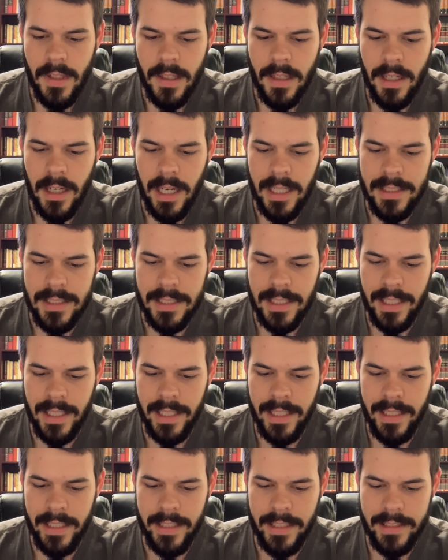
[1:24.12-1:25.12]
It
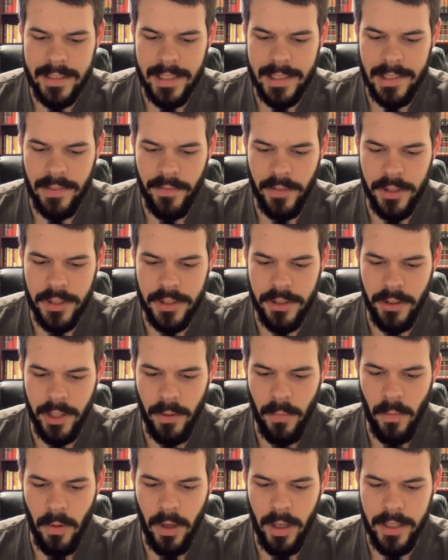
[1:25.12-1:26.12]
says in verse
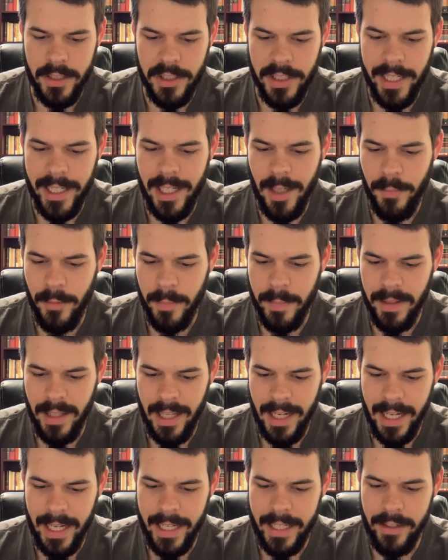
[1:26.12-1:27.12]
31, Jacob
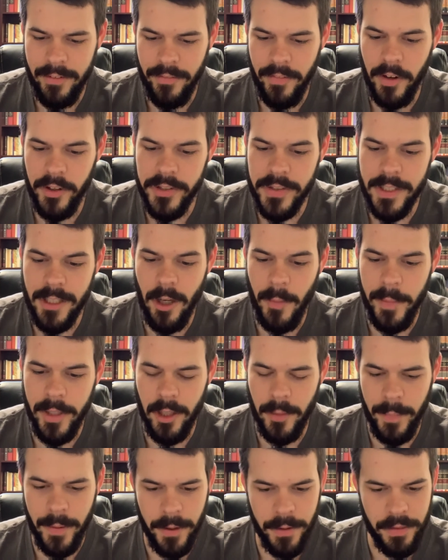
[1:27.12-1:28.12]
replied, first sell me
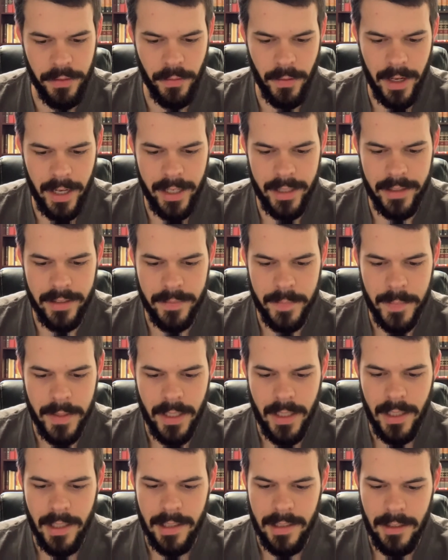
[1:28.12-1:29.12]
your birthright.
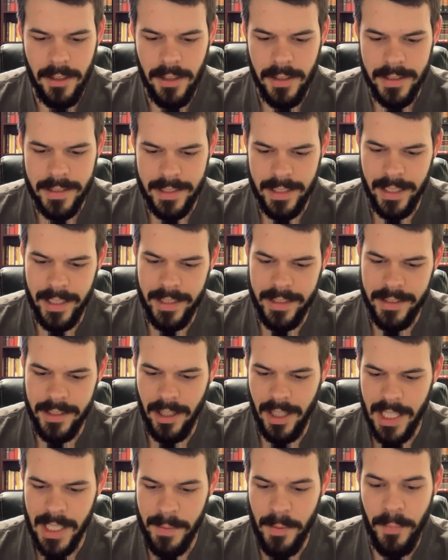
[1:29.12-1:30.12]
Look, said
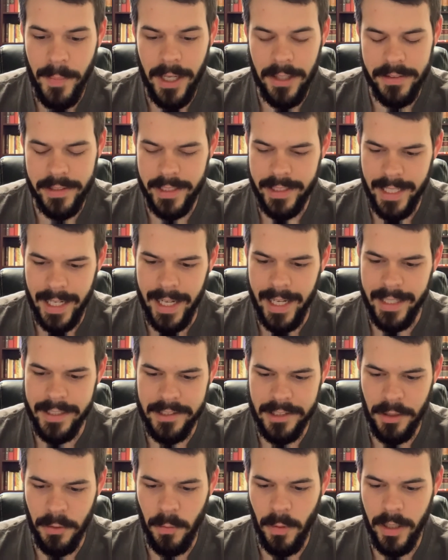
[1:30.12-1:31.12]
Esau, I'm about to die,
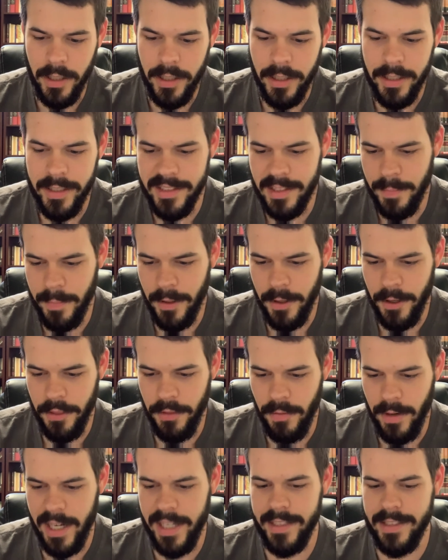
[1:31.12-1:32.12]
so what good is a
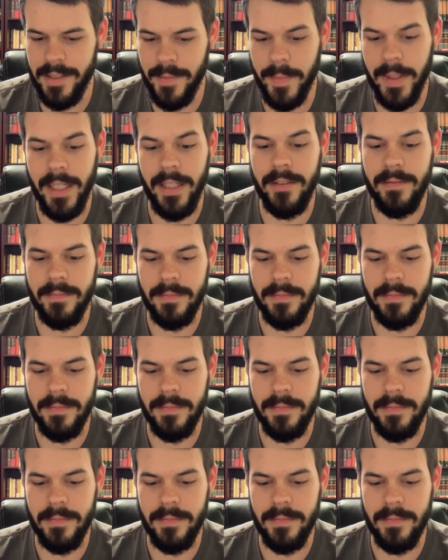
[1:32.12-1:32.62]
birthright to me?